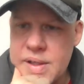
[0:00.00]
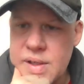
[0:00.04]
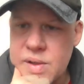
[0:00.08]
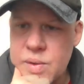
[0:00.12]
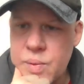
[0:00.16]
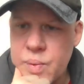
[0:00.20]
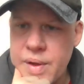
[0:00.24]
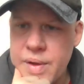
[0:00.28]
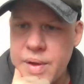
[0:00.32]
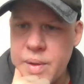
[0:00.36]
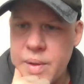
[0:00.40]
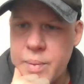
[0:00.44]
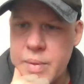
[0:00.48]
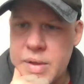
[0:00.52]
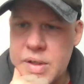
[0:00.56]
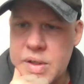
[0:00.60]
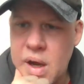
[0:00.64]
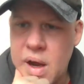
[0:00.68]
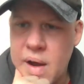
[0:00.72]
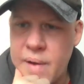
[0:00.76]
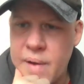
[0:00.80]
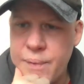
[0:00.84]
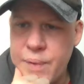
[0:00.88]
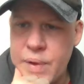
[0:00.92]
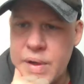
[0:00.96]
His rhythm is
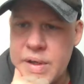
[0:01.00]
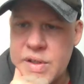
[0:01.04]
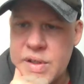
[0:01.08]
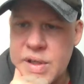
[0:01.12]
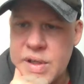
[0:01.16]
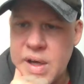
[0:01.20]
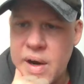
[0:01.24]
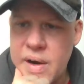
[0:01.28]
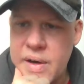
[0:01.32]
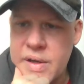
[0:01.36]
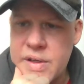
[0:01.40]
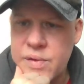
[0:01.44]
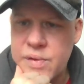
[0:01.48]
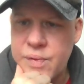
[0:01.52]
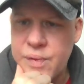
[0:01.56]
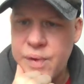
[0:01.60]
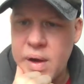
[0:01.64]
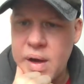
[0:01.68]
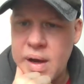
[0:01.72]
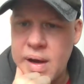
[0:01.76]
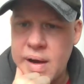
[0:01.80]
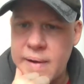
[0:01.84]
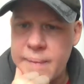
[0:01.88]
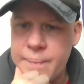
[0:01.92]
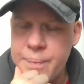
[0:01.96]
off and he's tired as
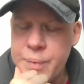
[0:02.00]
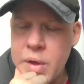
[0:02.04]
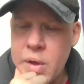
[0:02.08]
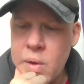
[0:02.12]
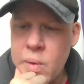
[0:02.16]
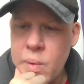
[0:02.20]
fuck.